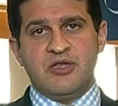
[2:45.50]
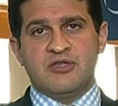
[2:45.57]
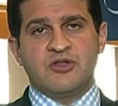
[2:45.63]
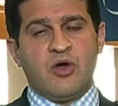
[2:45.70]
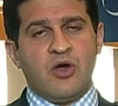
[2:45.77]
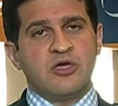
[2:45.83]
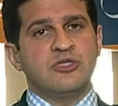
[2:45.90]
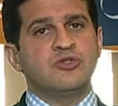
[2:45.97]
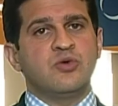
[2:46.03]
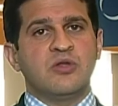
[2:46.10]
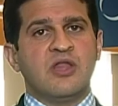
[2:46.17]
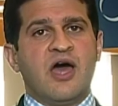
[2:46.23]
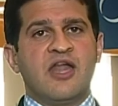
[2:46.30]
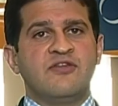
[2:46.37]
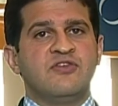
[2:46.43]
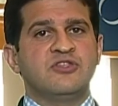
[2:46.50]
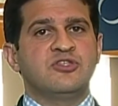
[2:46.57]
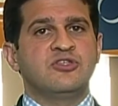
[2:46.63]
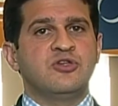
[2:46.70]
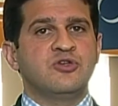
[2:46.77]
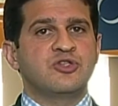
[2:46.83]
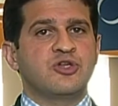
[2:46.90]
talking to a lot of
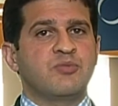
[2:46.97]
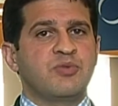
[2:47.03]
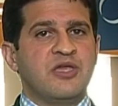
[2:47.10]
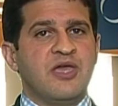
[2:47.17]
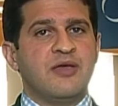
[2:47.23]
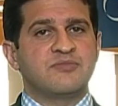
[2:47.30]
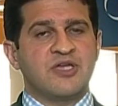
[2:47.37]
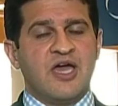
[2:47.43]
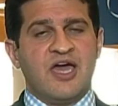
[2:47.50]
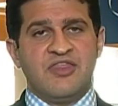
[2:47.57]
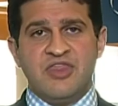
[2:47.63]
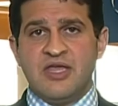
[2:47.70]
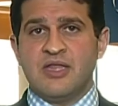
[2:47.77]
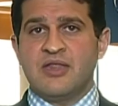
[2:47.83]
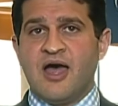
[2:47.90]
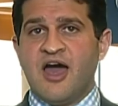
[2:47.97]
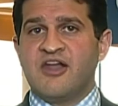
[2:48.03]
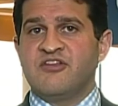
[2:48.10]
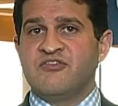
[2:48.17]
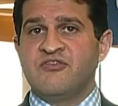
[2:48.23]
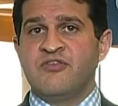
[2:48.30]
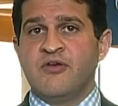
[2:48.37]
institutional PMs, I think a lot
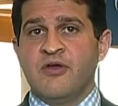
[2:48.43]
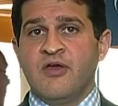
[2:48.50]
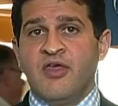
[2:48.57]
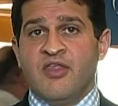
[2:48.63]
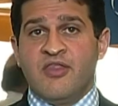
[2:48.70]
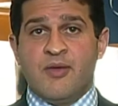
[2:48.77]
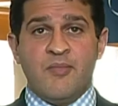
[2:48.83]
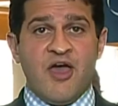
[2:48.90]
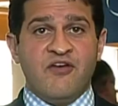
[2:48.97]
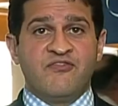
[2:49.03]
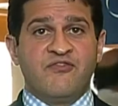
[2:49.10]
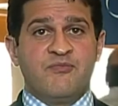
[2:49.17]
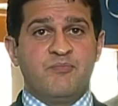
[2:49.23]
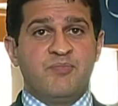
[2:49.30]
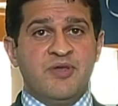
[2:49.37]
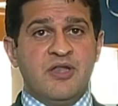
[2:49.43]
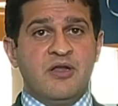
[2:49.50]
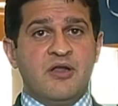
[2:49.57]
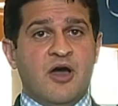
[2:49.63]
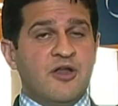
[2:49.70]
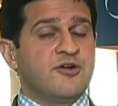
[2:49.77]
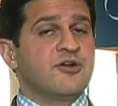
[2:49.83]
of them have
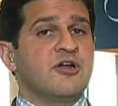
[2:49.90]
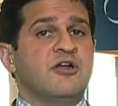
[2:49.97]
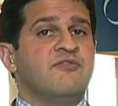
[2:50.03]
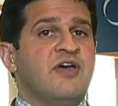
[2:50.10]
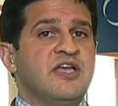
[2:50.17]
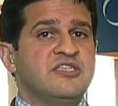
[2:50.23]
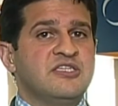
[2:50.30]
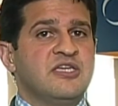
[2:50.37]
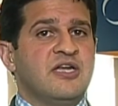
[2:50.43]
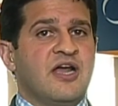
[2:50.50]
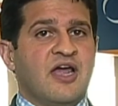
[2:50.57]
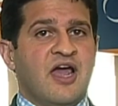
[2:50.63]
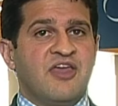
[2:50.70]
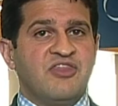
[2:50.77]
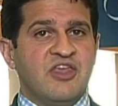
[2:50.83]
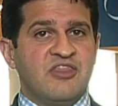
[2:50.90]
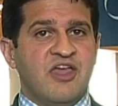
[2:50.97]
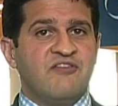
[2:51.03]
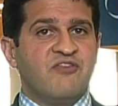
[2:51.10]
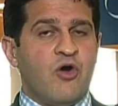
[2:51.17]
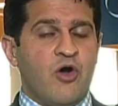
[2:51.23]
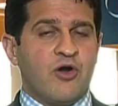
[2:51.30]
been underinvested. I think
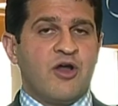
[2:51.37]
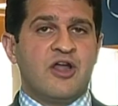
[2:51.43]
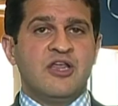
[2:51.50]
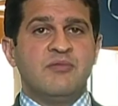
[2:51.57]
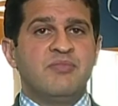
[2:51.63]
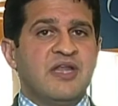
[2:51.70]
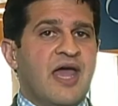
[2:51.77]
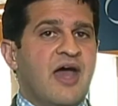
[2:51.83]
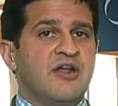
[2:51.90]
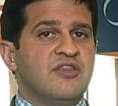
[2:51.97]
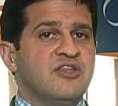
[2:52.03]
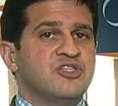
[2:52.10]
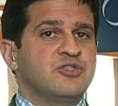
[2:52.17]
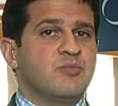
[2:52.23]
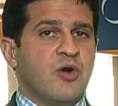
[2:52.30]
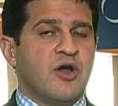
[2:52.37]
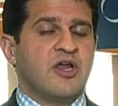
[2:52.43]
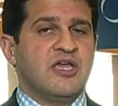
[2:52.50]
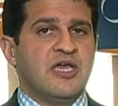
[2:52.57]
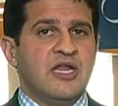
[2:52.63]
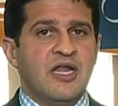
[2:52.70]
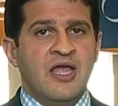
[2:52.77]
they've already been out of this
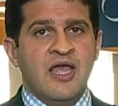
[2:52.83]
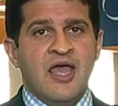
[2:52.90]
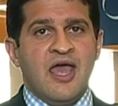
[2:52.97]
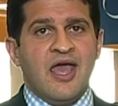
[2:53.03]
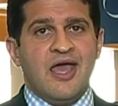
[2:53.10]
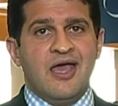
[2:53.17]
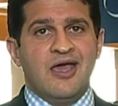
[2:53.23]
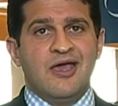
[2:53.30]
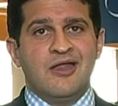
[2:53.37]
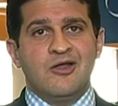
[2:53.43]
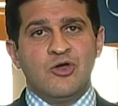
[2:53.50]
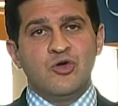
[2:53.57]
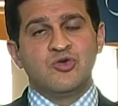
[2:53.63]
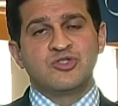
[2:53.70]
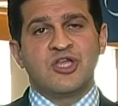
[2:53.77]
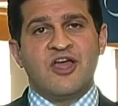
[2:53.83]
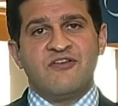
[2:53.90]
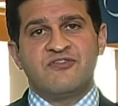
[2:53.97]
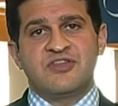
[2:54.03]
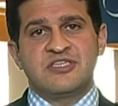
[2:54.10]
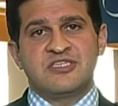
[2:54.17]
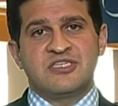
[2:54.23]
market, and who's
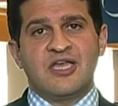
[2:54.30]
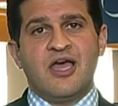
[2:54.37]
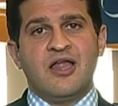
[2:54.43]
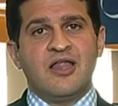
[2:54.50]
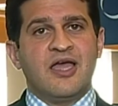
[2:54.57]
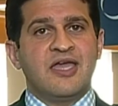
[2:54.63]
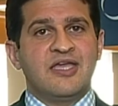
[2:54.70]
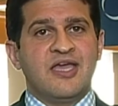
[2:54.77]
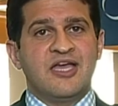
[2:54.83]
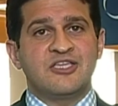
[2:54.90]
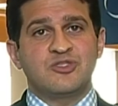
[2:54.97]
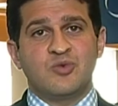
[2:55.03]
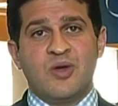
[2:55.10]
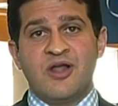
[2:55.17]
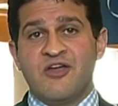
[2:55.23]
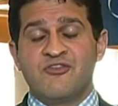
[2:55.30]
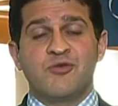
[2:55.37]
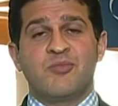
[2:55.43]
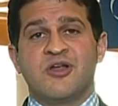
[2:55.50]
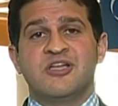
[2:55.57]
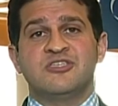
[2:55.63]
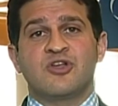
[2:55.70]
left to sell, I guess, when
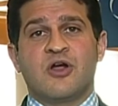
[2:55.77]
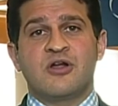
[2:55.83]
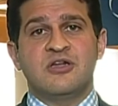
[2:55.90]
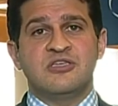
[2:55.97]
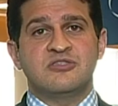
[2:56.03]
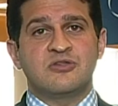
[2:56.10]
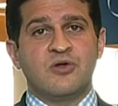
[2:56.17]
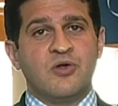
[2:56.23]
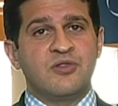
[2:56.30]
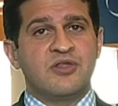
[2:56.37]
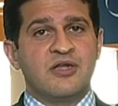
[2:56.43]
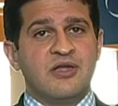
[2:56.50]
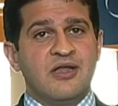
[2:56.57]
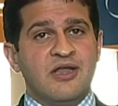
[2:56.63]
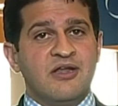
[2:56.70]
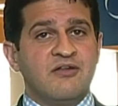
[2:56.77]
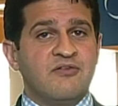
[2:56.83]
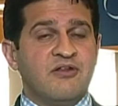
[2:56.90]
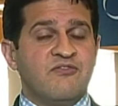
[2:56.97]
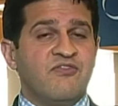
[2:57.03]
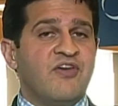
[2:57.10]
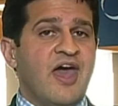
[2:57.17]
everybody's already sold. And
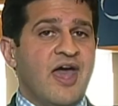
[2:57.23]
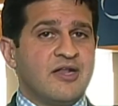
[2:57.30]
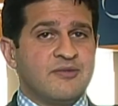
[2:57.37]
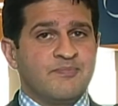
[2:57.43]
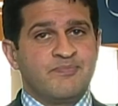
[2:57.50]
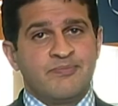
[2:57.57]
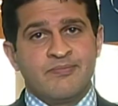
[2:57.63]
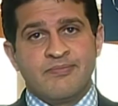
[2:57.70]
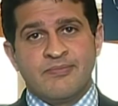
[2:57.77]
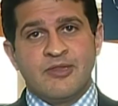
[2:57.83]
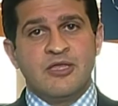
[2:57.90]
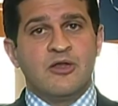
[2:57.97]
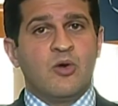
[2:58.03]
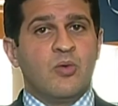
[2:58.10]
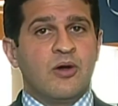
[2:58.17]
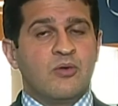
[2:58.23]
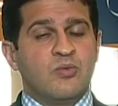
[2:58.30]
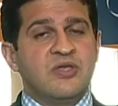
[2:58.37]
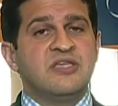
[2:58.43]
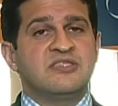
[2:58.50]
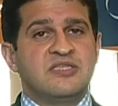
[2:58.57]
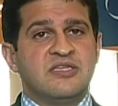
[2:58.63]
in fact, what
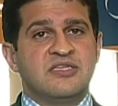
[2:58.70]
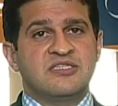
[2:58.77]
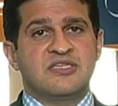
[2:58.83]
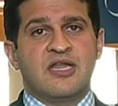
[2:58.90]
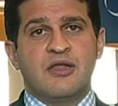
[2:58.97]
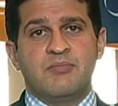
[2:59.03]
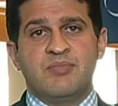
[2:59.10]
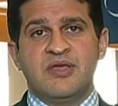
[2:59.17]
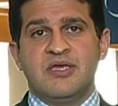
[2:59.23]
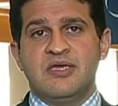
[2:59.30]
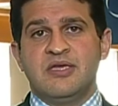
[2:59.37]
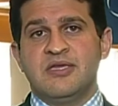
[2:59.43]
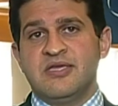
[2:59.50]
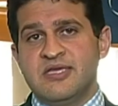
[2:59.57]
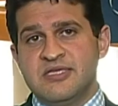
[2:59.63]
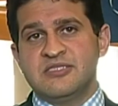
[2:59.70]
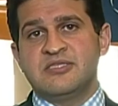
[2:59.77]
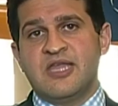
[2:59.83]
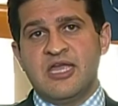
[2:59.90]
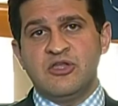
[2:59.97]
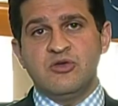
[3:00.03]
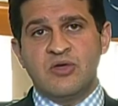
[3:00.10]
we see the setup being is
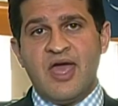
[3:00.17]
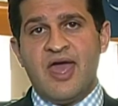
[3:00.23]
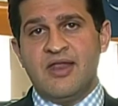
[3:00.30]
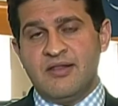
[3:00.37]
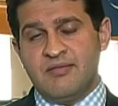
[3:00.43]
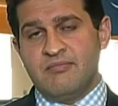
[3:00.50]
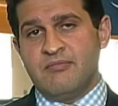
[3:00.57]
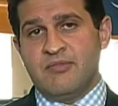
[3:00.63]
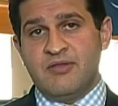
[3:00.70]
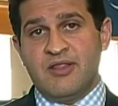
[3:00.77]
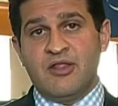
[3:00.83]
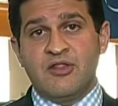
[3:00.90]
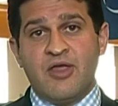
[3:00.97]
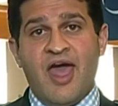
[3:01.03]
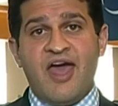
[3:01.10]
that they'll